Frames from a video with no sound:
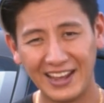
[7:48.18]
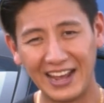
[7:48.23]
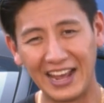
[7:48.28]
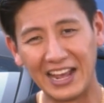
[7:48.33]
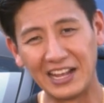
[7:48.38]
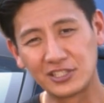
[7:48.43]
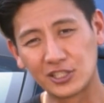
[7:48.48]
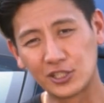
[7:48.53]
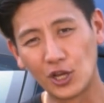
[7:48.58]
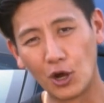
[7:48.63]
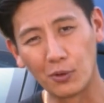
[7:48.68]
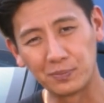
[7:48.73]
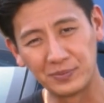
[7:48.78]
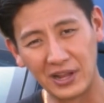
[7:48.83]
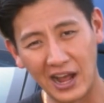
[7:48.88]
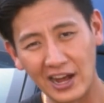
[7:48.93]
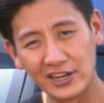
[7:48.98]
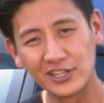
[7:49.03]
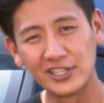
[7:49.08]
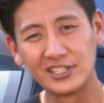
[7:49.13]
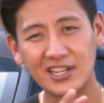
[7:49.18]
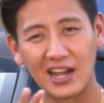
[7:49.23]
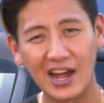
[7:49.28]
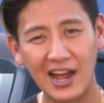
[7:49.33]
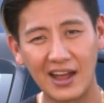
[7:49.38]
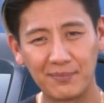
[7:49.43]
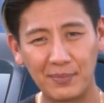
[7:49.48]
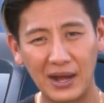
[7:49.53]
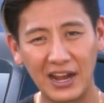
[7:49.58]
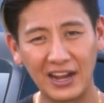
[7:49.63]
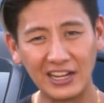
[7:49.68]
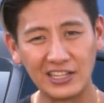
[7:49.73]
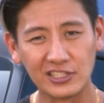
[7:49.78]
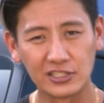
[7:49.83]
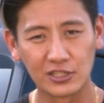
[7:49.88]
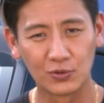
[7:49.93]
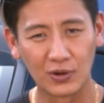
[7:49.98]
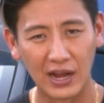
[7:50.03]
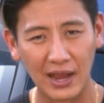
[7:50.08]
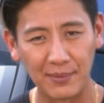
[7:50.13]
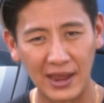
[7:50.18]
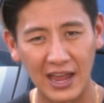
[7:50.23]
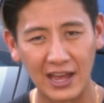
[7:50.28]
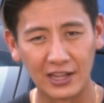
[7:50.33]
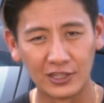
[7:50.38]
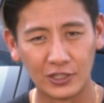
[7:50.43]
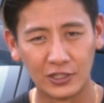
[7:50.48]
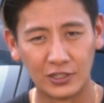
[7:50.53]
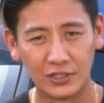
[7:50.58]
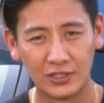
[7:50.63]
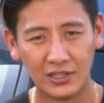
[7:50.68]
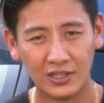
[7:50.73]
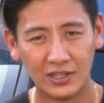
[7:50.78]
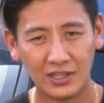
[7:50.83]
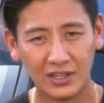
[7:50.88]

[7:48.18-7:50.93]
it's so obnoxious that I have my Instagram handle